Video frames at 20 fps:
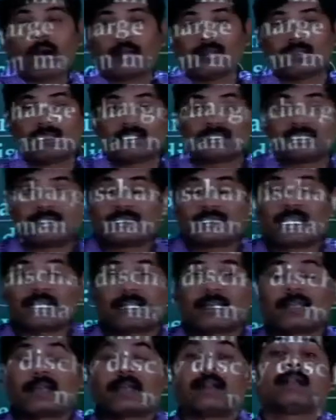this
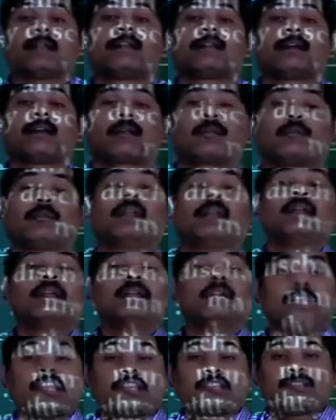technical term,
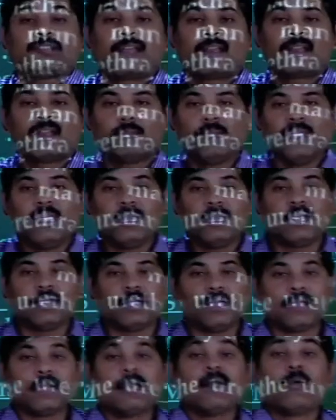dictionary
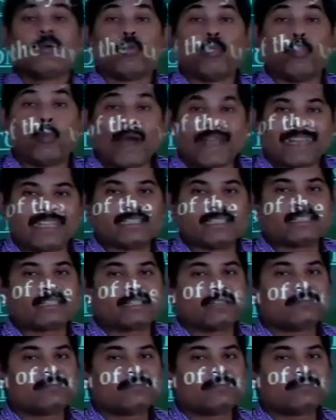meaning white.